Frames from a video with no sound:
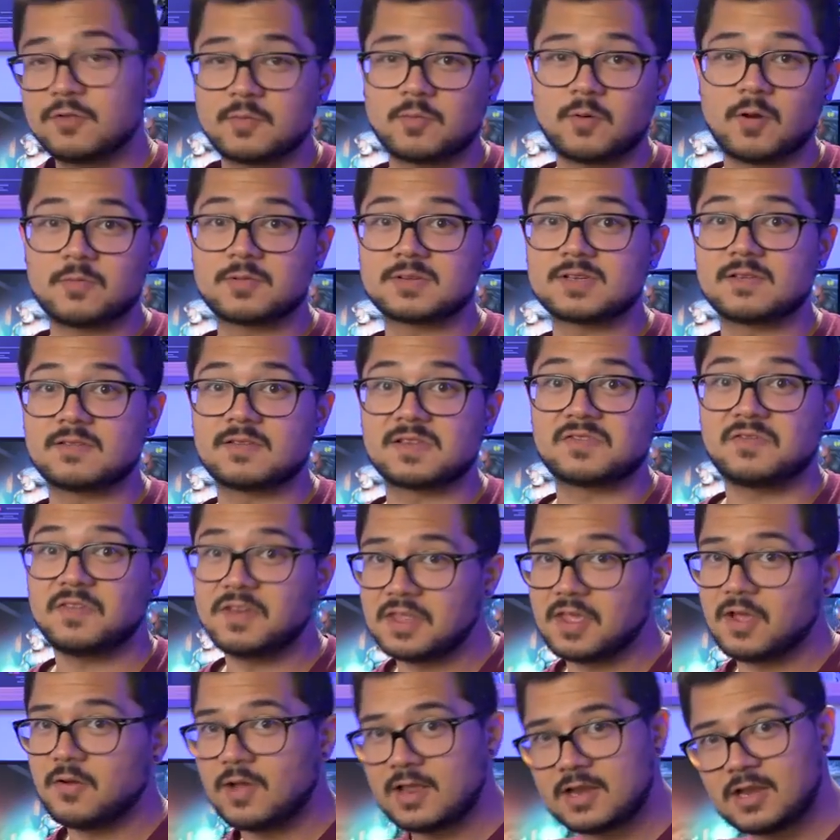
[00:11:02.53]
for the purpose of this
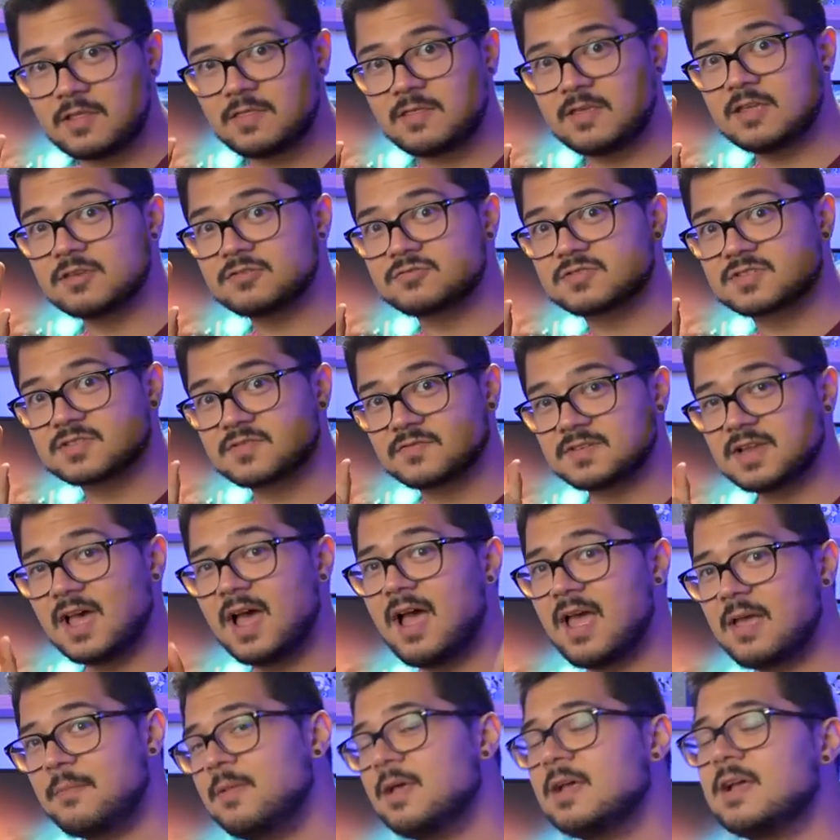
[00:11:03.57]
video and in the interest of
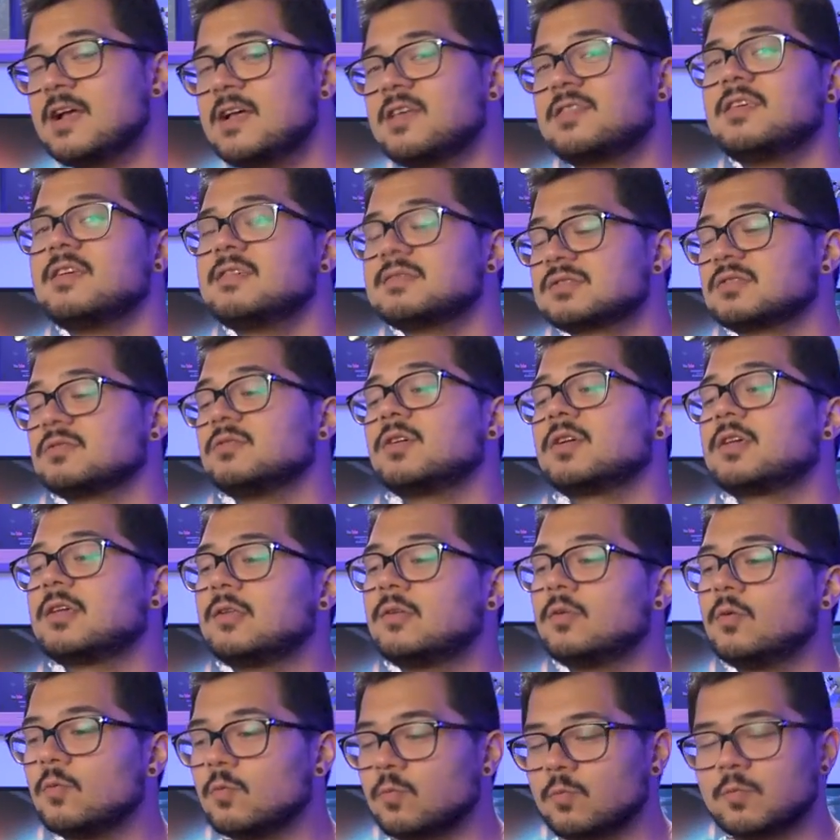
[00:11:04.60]
time, things are
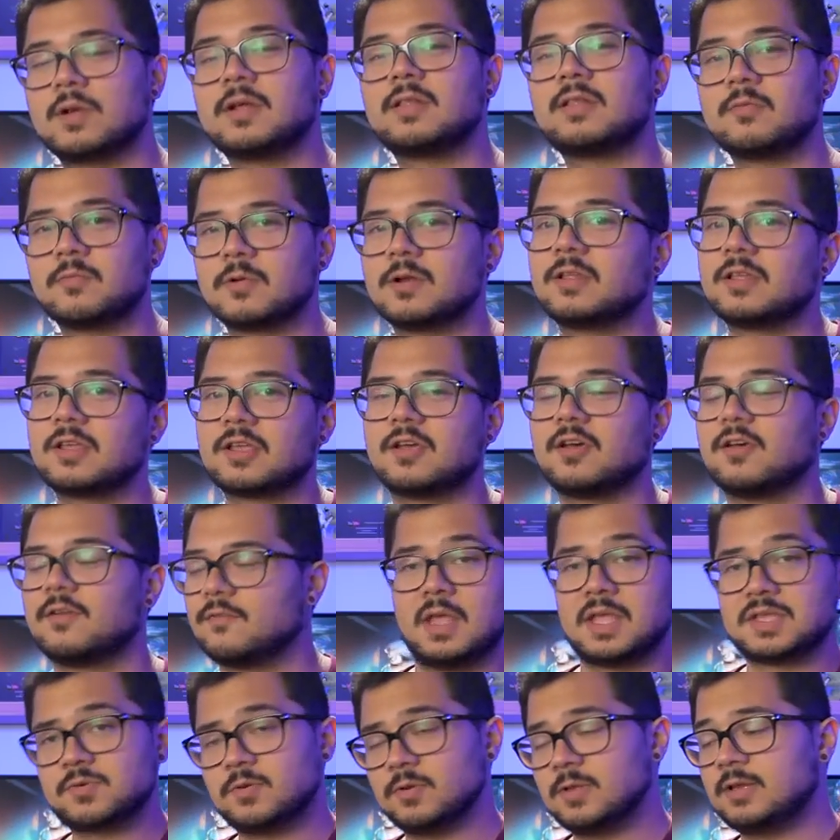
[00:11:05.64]
looking really, really good.
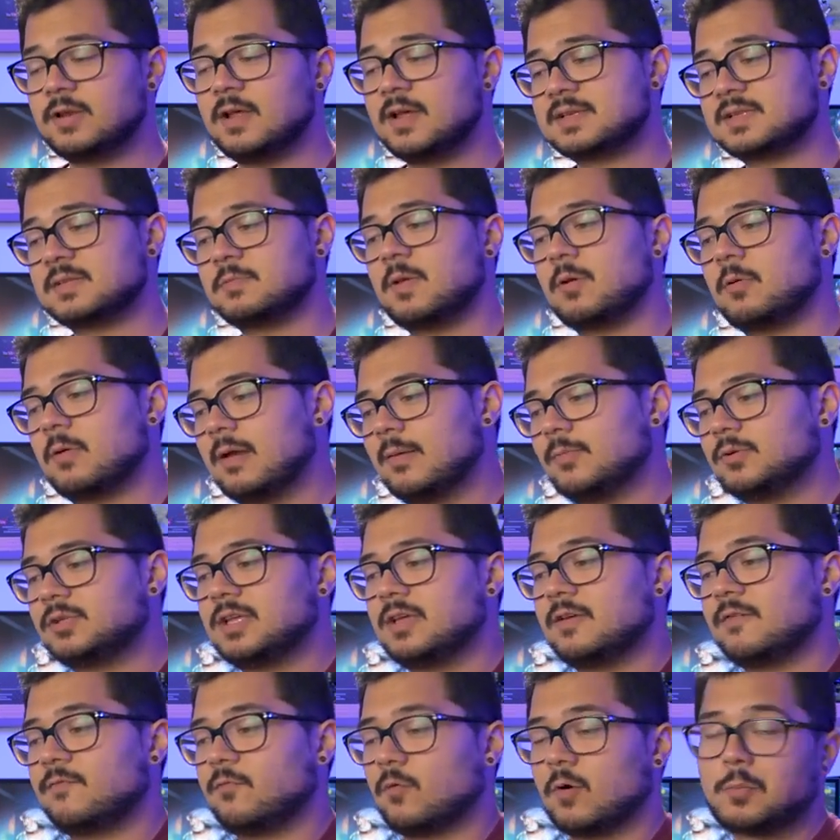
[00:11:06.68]
It's really nice that we were able to
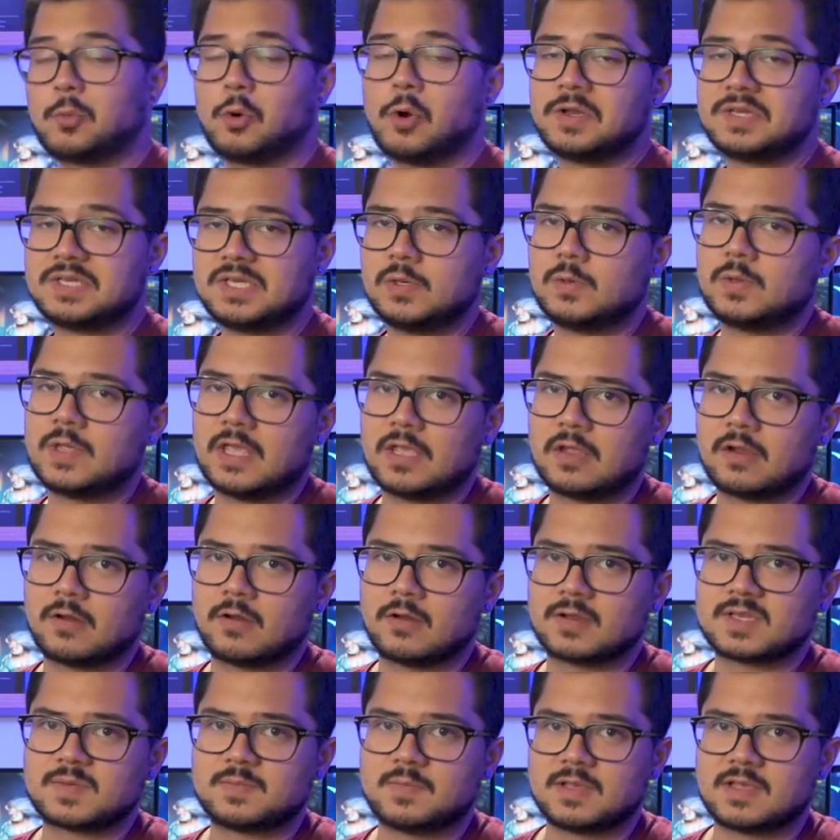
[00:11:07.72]
hit 4.2
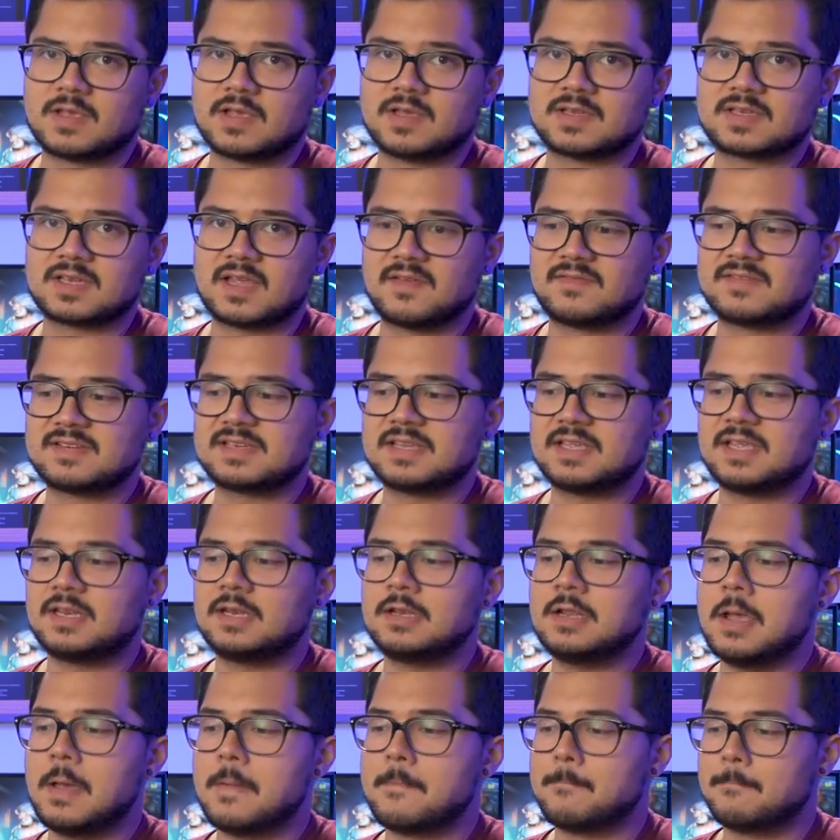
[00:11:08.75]
gigahertz because I've
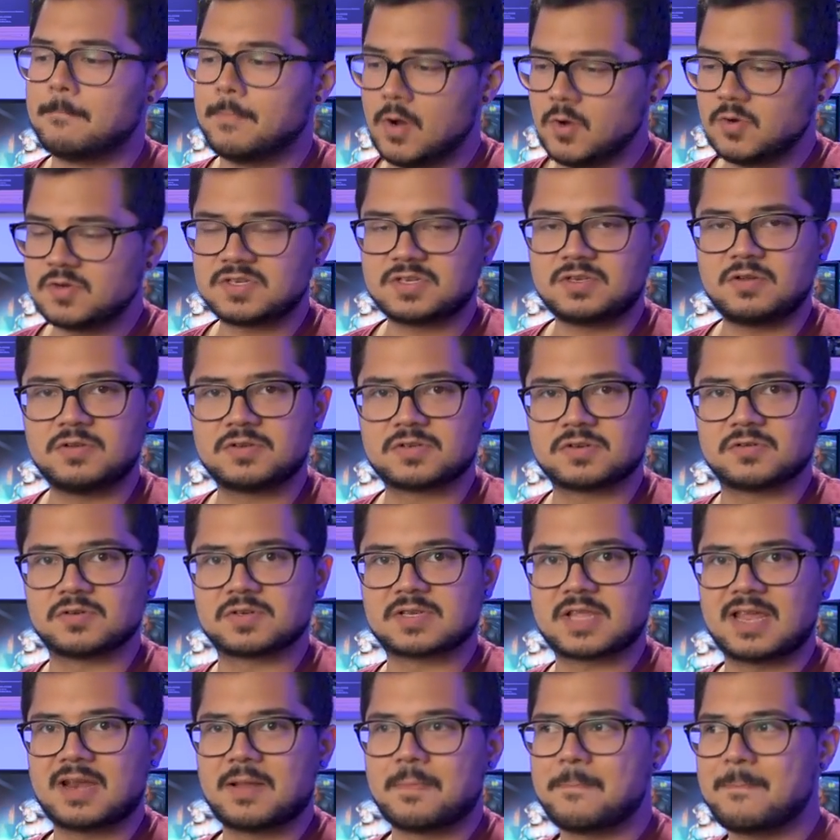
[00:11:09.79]
seen most
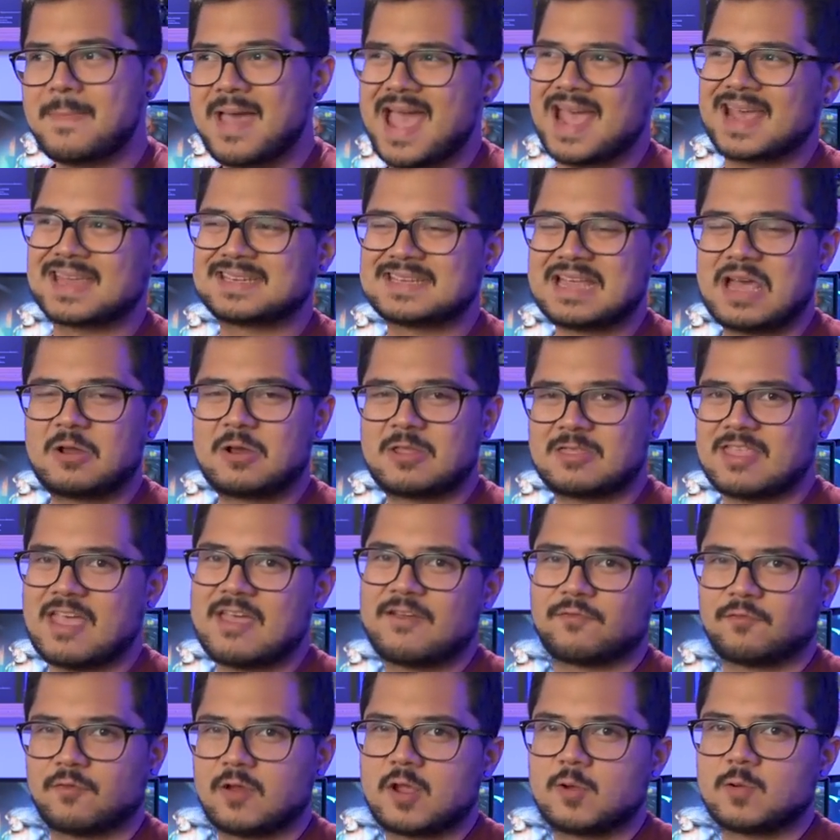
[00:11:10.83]
users kind of max out at
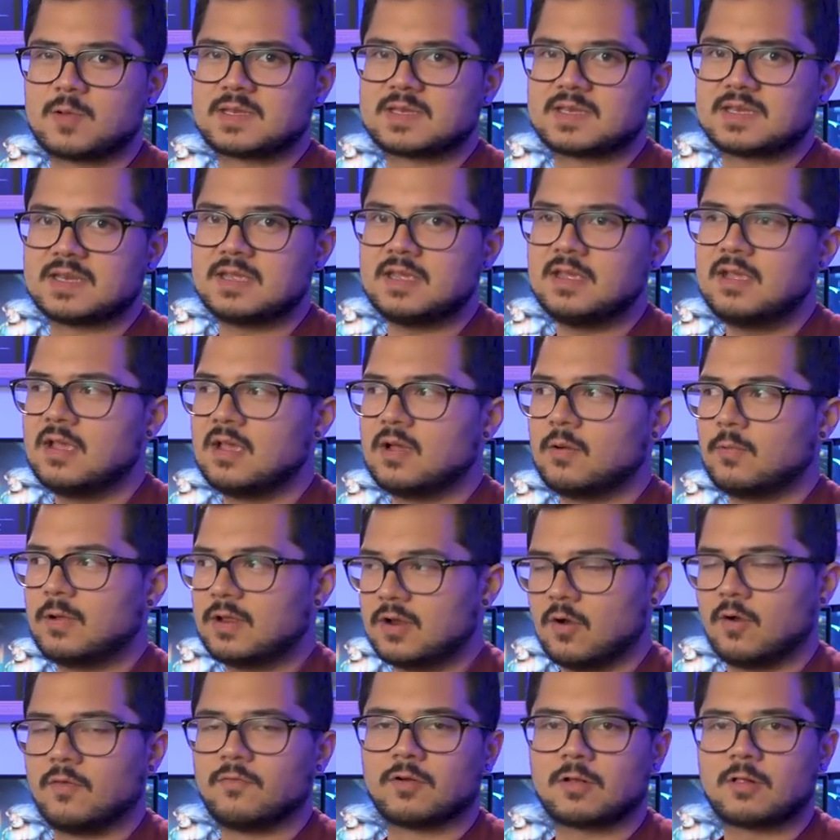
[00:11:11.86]
that frequency
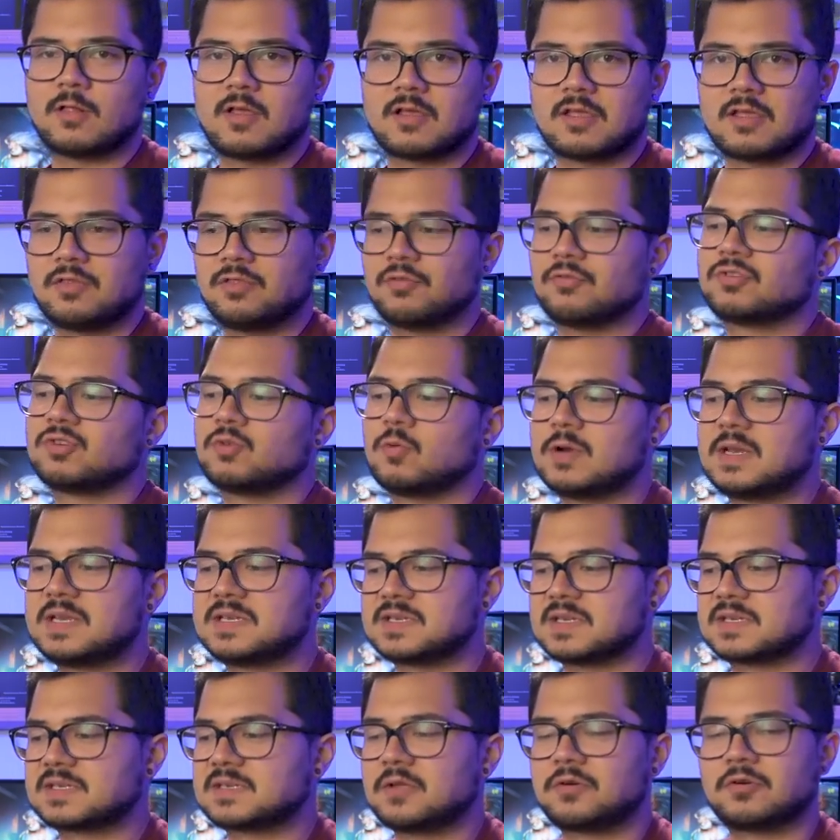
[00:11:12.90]
when overclocking their
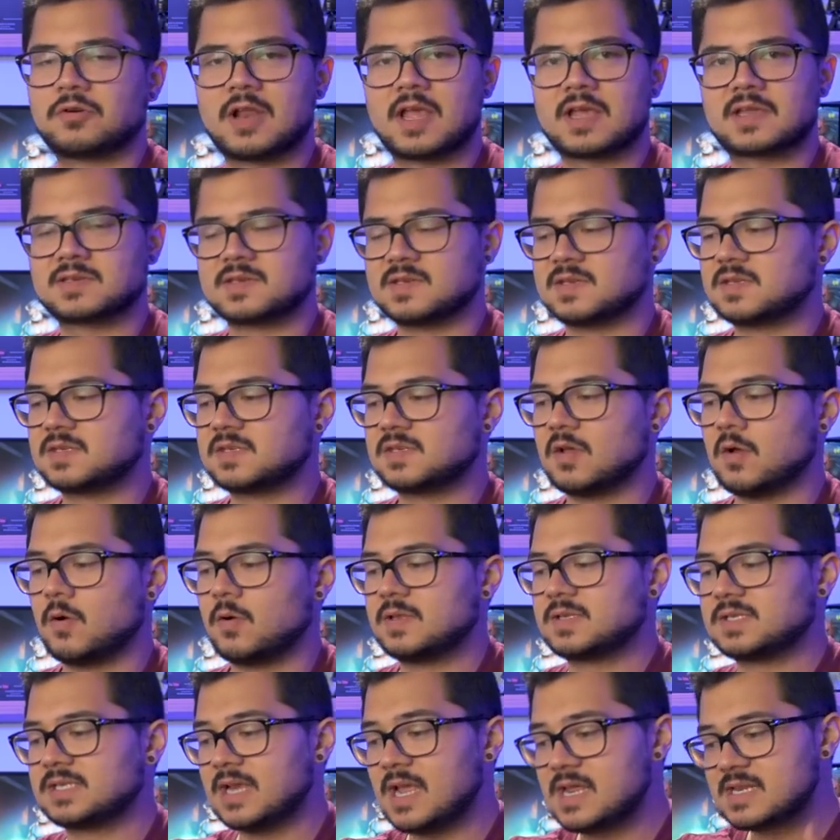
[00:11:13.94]
2600Xs. So
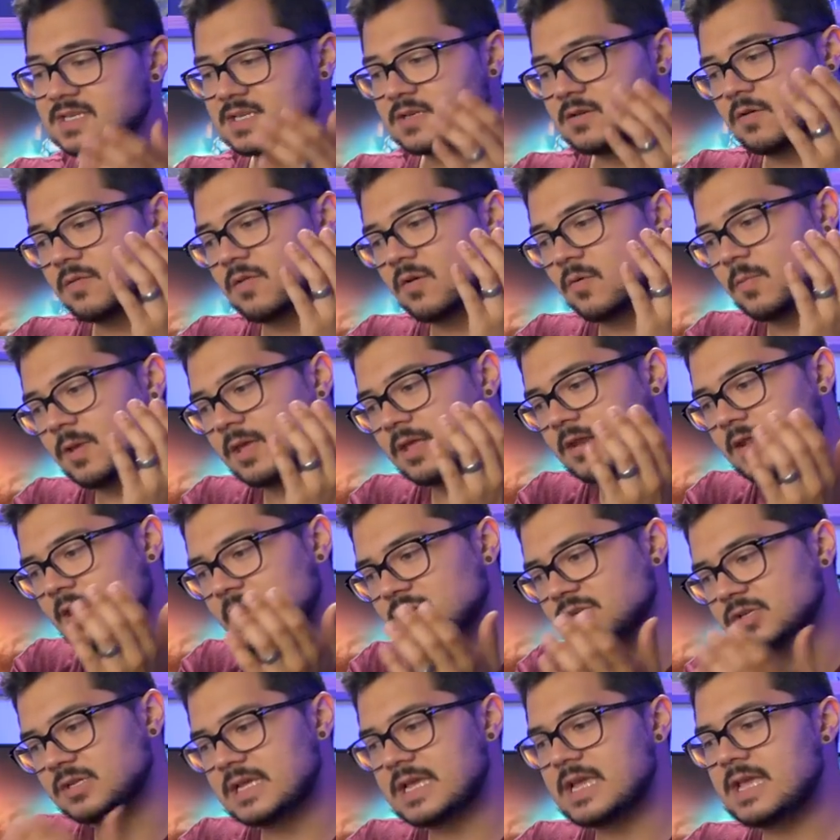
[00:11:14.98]
it's nice to know that we can
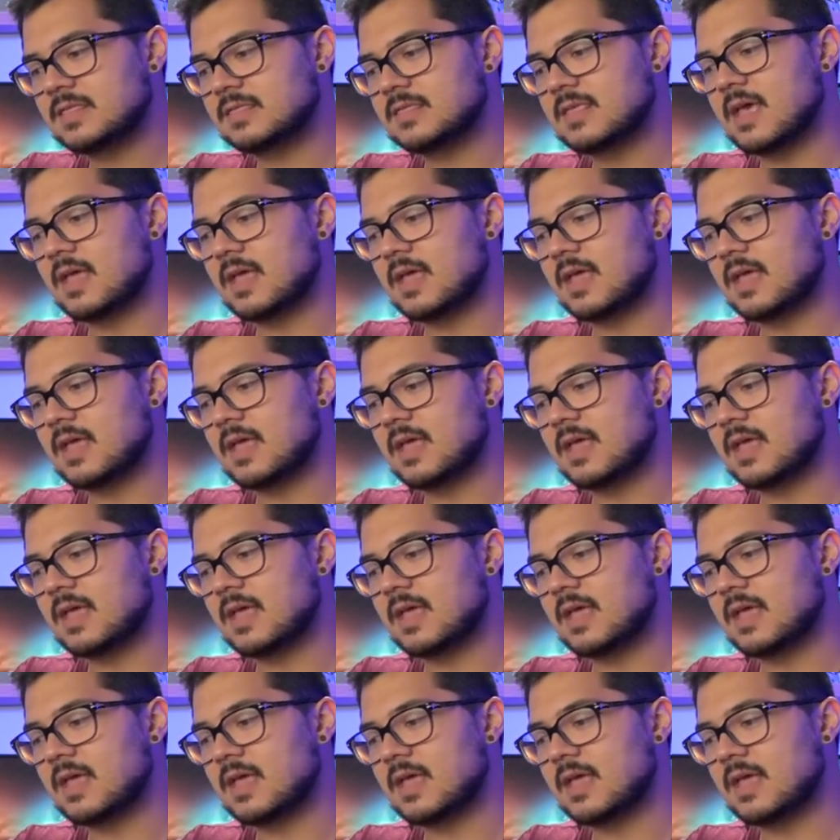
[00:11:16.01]
actually hit